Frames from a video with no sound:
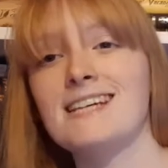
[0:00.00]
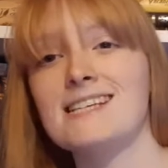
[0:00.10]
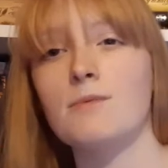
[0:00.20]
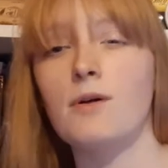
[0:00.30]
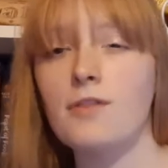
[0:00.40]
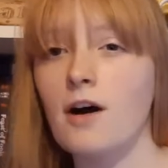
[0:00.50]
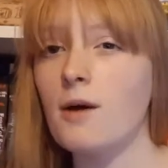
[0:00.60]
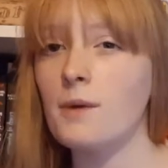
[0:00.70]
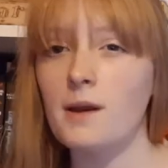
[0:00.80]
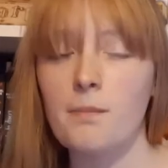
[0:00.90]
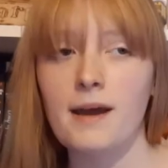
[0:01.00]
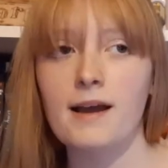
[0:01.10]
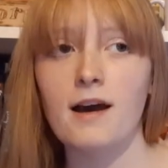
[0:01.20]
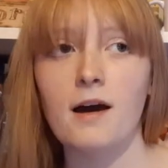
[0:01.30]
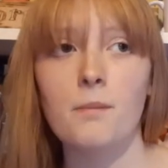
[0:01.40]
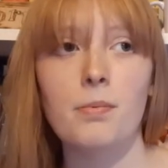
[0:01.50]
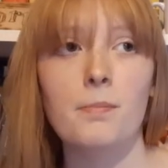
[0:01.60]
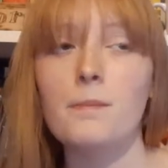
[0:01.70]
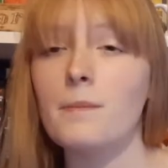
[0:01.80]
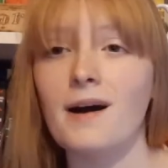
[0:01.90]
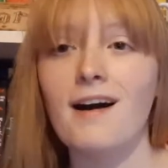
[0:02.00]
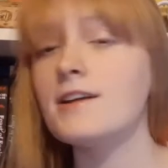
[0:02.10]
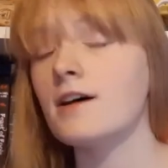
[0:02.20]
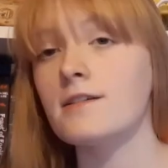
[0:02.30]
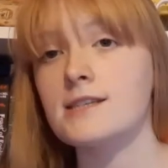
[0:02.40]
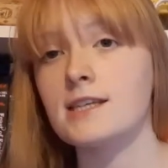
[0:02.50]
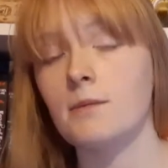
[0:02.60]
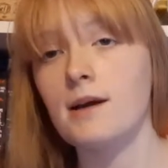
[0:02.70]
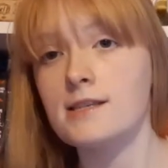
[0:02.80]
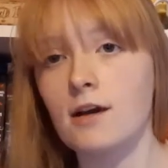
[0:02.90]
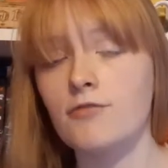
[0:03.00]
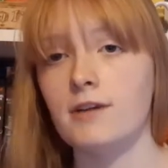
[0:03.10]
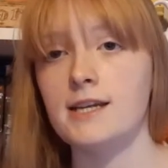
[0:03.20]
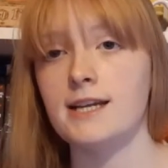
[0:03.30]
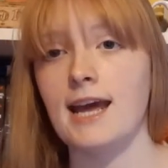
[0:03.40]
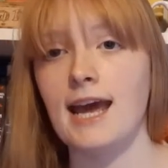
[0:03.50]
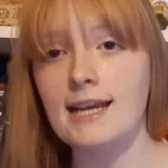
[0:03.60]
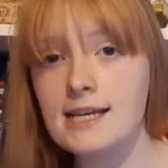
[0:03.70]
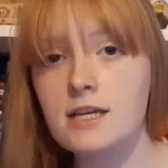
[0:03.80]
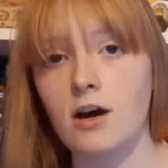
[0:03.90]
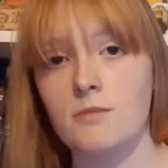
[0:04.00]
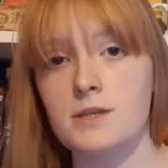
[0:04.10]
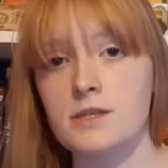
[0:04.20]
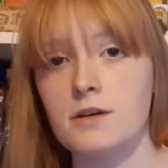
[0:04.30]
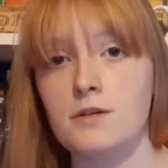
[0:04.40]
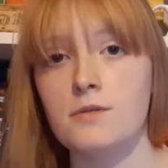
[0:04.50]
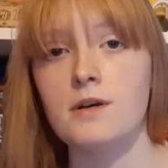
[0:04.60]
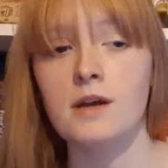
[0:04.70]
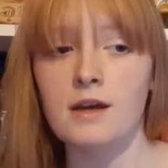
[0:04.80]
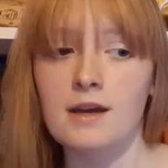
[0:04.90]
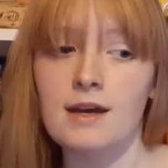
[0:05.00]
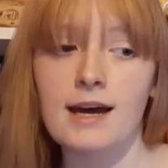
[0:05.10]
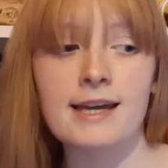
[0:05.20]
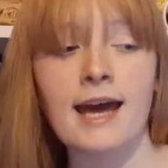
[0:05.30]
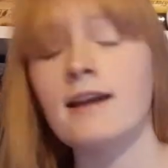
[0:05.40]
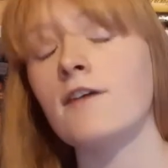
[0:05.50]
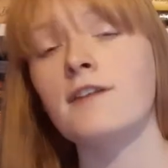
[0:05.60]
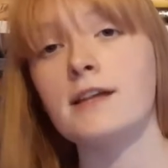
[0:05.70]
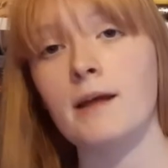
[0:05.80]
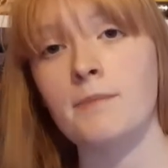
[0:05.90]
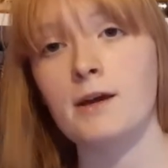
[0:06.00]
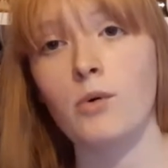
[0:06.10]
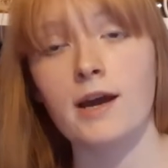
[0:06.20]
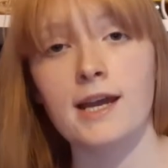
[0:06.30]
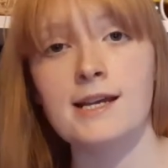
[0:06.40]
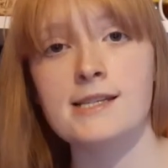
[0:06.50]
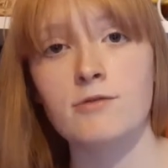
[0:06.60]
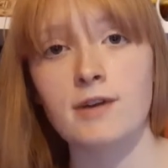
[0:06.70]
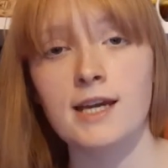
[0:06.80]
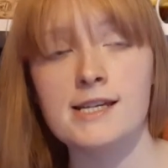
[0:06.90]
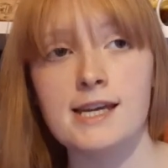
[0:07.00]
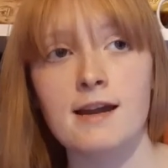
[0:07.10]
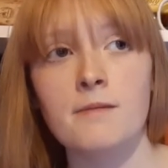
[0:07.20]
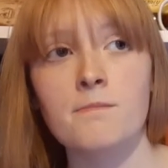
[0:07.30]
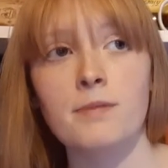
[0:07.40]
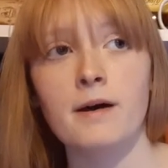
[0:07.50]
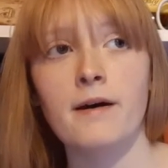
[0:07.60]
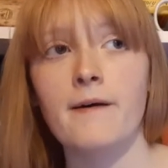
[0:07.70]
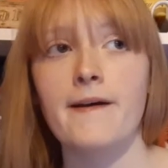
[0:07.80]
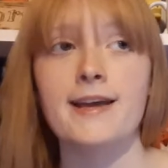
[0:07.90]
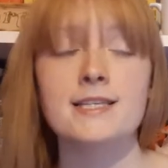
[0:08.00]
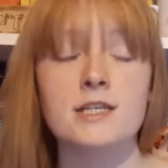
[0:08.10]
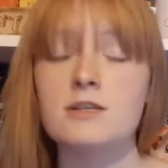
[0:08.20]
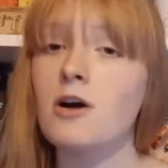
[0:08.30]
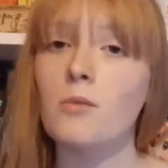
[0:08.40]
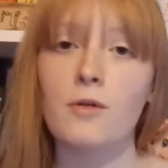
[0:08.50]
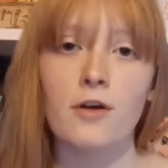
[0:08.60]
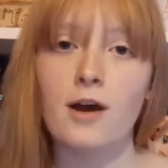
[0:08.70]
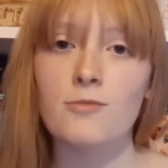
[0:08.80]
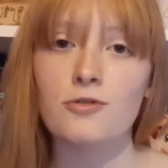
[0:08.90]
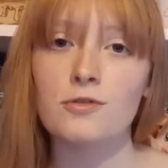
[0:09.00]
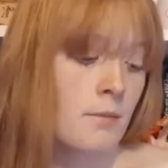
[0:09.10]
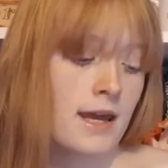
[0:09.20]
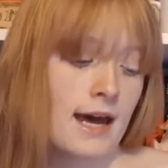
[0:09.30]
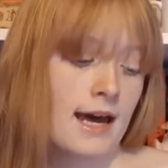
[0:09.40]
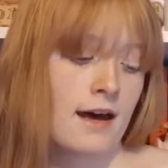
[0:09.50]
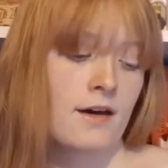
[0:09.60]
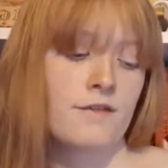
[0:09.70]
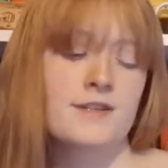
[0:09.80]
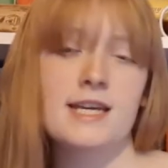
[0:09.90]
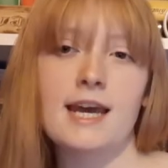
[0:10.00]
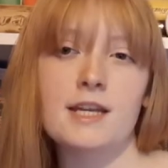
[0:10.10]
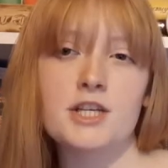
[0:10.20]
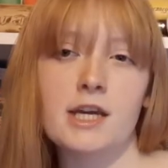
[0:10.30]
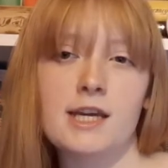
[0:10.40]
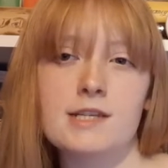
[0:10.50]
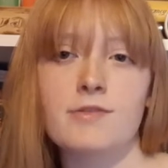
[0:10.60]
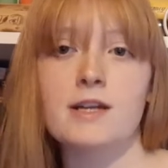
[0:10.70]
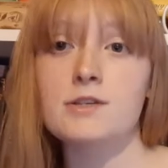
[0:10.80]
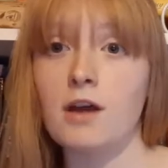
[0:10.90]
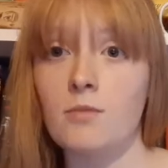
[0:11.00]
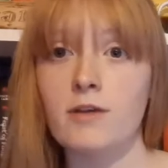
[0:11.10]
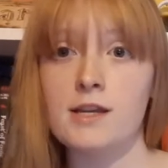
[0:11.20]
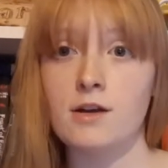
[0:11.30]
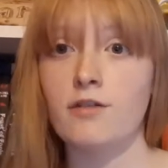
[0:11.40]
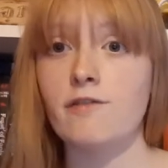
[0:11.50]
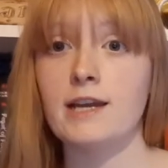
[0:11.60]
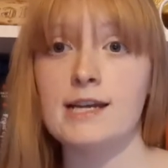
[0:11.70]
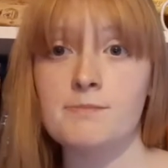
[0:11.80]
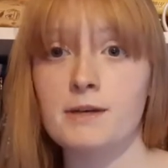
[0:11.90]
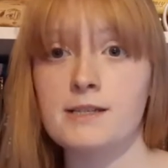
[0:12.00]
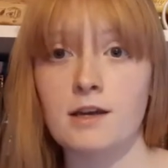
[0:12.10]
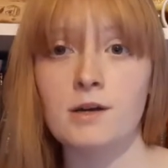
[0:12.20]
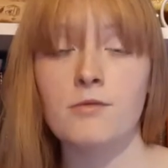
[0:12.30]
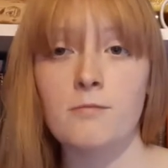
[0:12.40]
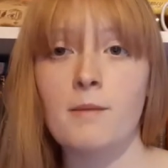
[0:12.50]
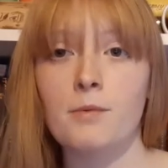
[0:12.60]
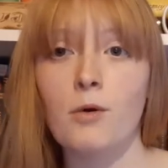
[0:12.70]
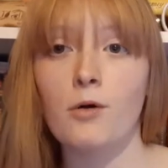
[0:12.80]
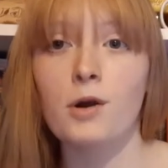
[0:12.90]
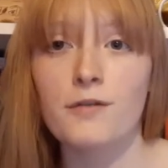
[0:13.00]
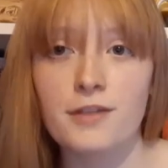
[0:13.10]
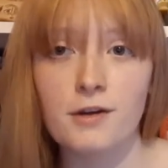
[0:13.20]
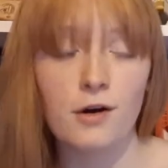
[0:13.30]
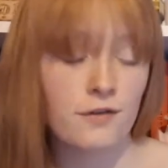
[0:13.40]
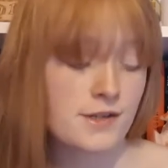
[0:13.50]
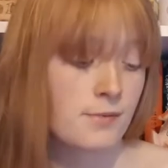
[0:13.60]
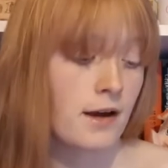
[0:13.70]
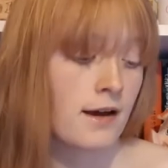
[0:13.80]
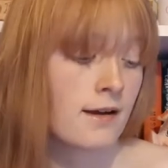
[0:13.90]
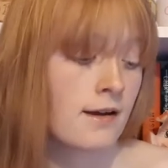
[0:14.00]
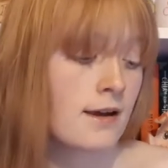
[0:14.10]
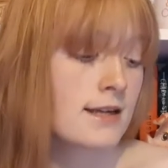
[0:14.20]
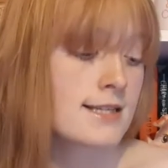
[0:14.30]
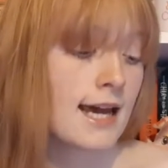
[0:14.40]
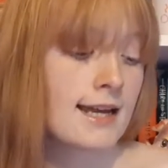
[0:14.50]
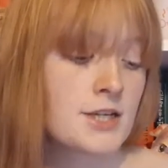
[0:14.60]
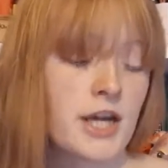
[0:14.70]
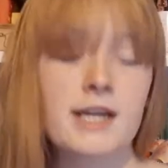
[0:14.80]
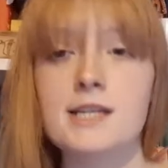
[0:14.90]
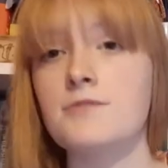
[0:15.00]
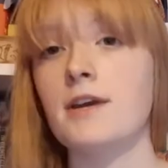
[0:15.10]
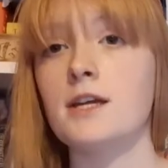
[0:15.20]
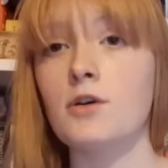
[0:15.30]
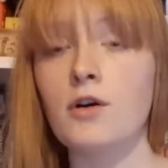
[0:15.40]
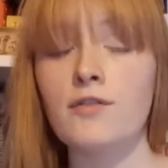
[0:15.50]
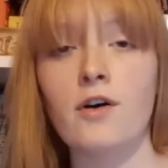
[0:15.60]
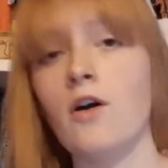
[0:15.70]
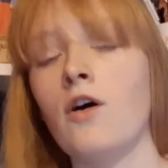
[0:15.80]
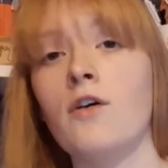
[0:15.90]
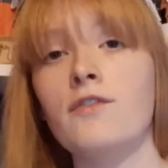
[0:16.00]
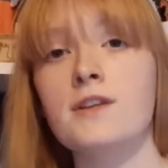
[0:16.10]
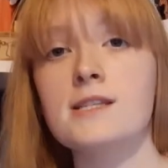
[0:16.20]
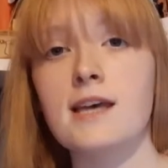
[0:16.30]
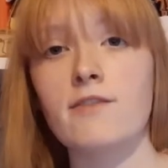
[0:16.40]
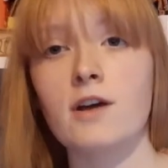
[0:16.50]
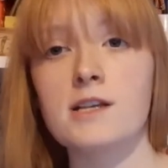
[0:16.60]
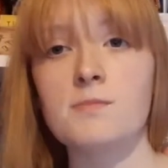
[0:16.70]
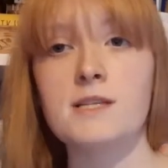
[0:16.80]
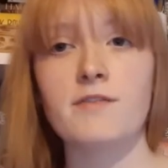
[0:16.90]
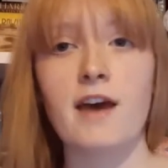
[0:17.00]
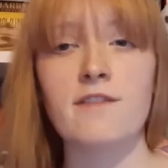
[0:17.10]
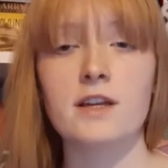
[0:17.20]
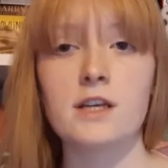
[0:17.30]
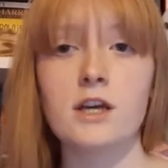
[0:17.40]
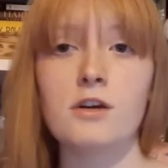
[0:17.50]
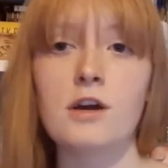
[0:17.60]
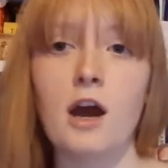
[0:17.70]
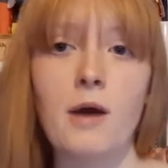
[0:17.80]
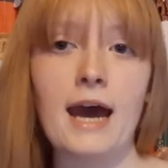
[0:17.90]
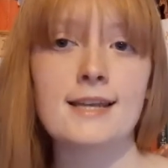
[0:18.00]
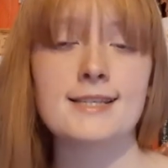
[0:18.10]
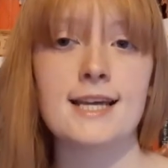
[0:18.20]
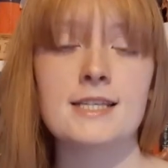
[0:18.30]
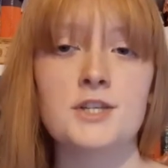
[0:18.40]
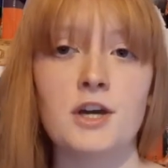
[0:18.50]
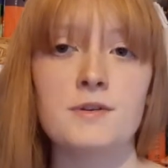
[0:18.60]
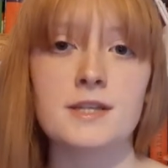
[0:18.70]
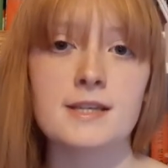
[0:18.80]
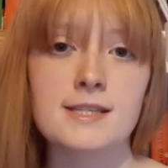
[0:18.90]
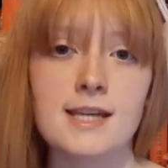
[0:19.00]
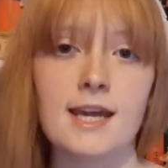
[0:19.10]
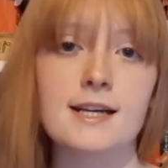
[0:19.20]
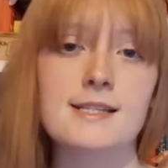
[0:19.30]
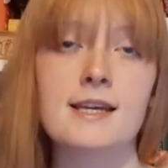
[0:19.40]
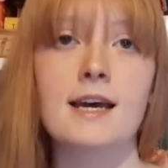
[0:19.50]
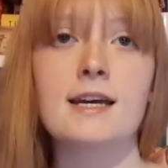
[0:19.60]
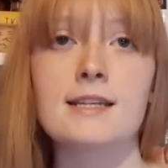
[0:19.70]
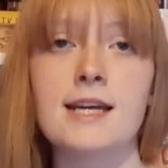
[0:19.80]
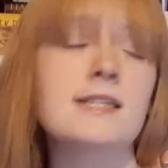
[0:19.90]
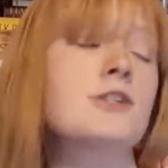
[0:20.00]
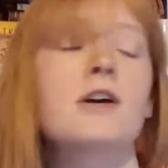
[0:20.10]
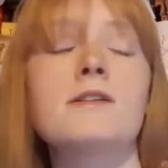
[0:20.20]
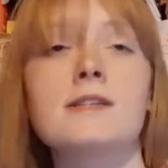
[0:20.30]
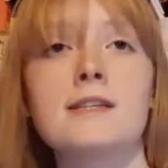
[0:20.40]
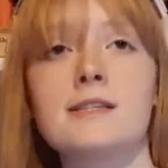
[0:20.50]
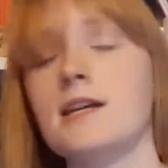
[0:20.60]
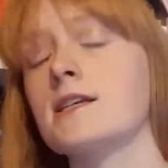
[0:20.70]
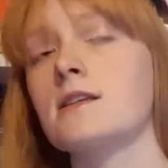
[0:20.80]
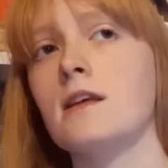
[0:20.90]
is it one that I'm going to pick up? I don't see myself reading it anytime soon. Again, I think that'd be quite easy reading, but it's just not one that I'm drawn. Then we have Taylor Jenkins Reid. Sorry, I'm reading off of a list because I couldn't remember what all of the authors were. Taylor Jenkins Reid, author of The Seven Husbands of Evelyn Hugo and Daisy Jones and the Six. Daisy Jones and the Six